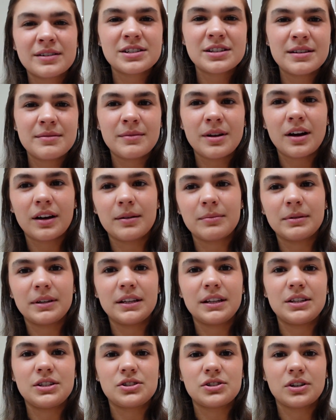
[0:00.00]
actually am not
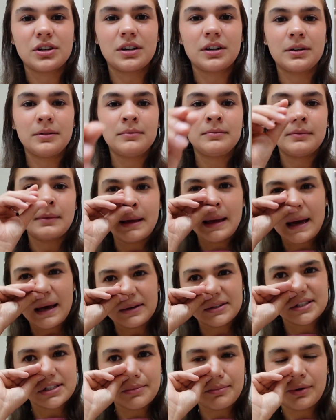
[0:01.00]
completely sure
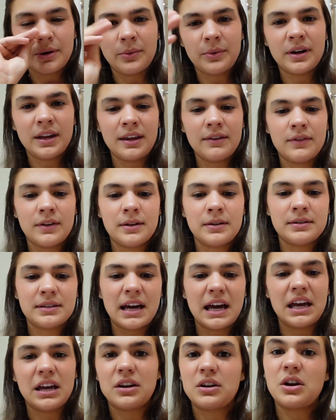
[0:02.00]
how someone would even
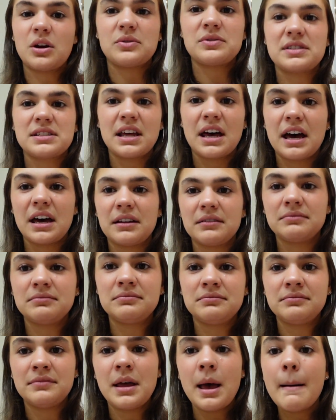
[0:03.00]
diagnose that.
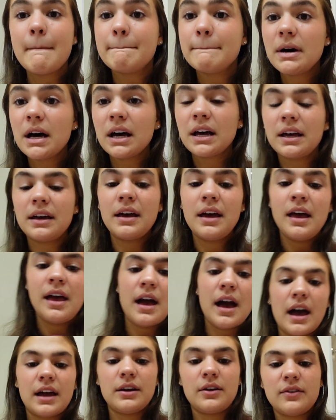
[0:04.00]

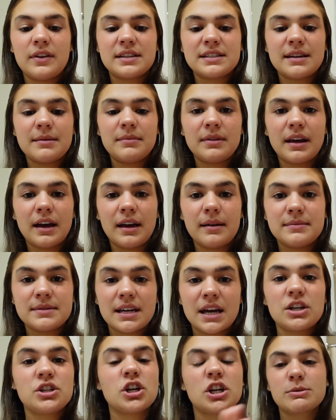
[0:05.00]
But I know that sometimes
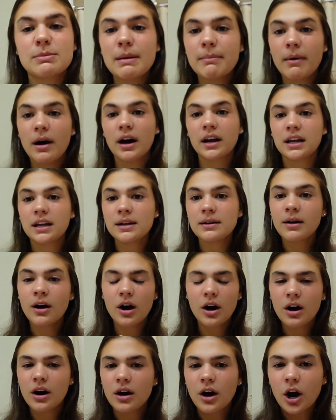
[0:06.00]
I judge my body
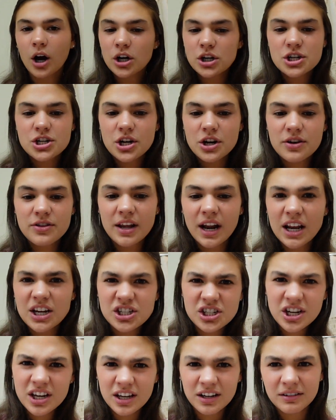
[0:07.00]
harsher than I
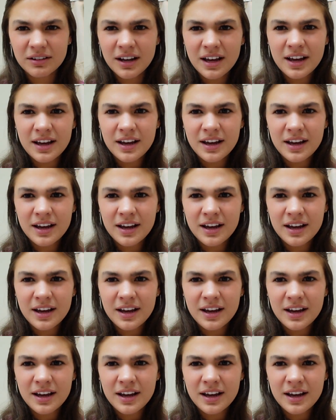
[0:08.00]
should.